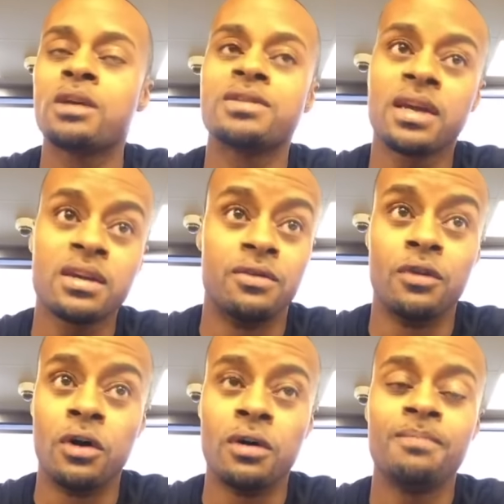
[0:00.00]
Second of
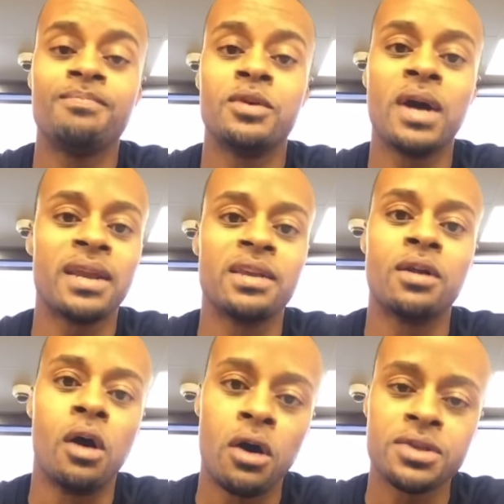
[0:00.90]
all, you got to get
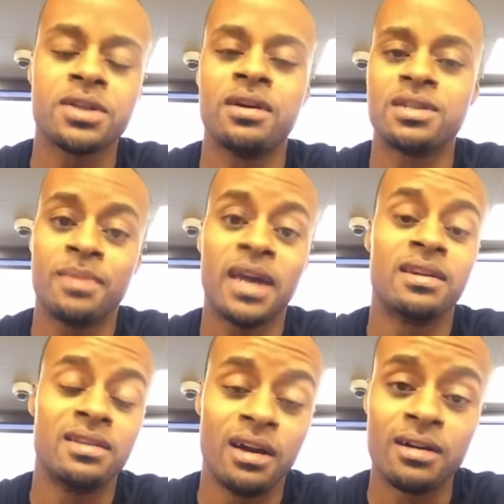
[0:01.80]
the all-stars back
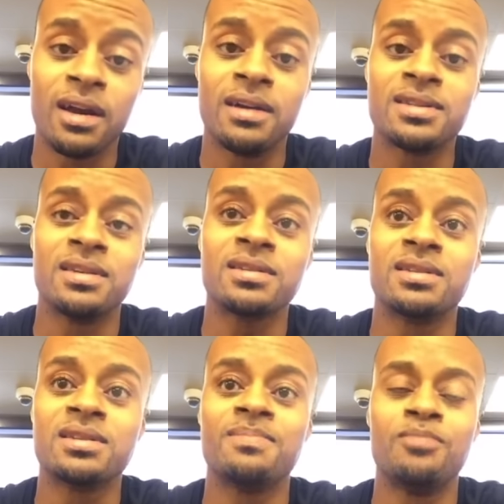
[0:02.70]
in the dunk contest
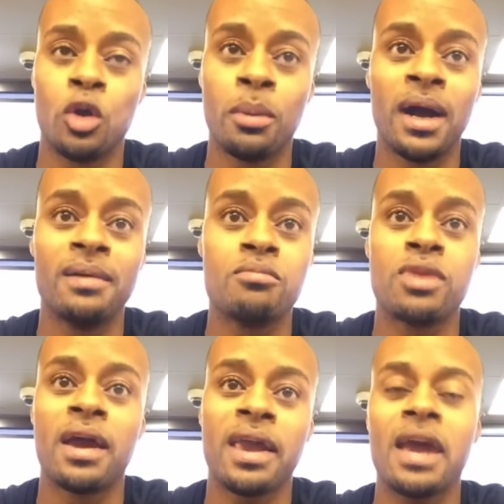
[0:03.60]
because nobody,
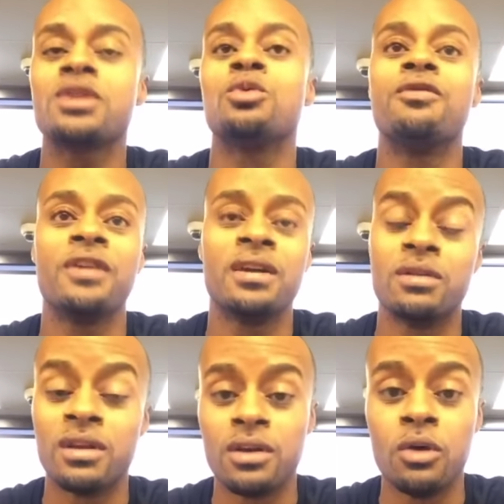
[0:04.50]
that casual fan
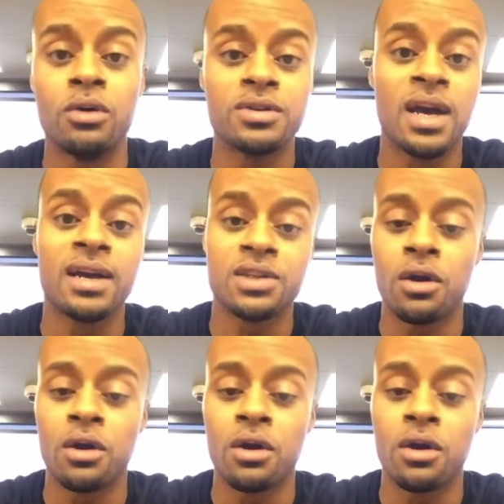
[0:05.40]
don't even know who those guys